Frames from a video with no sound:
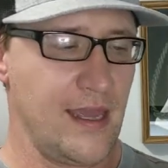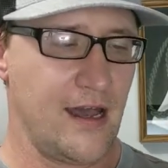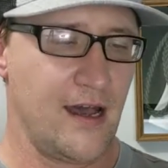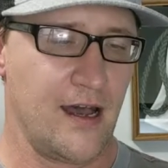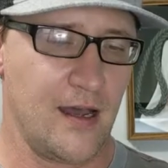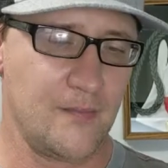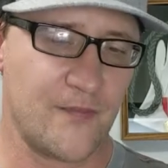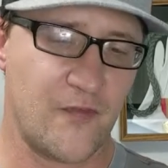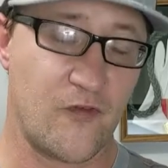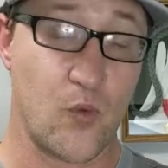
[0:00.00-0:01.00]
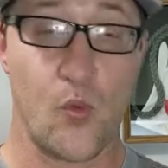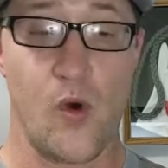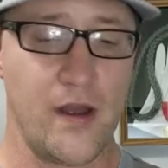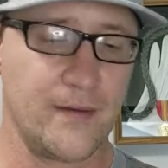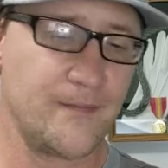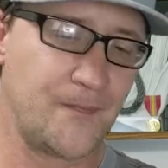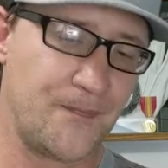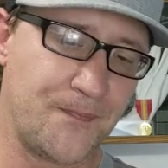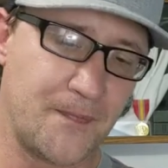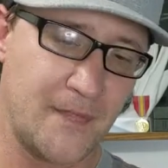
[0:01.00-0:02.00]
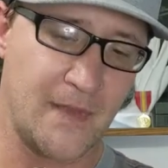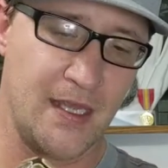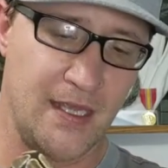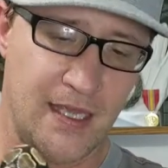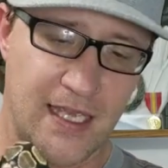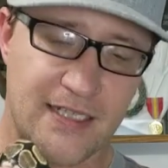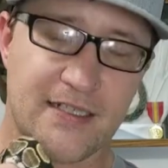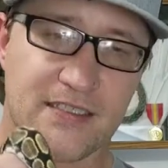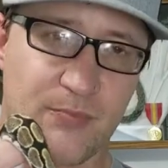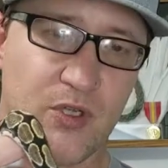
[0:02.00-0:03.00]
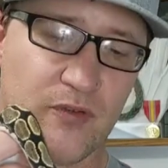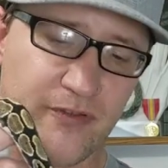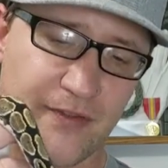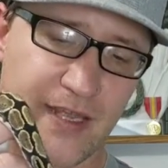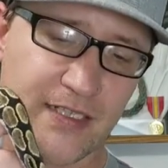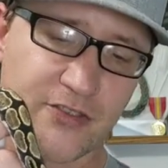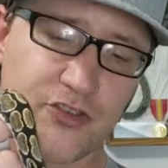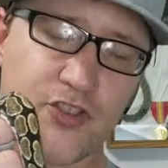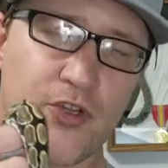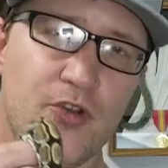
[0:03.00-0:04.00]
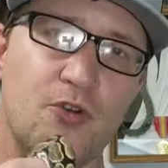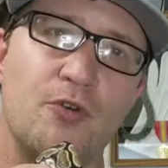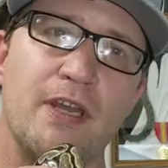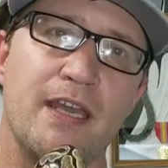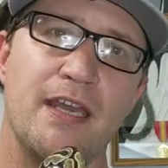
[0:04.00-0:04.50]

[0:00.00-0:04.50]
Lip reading: For one, it does beautiful things. Two,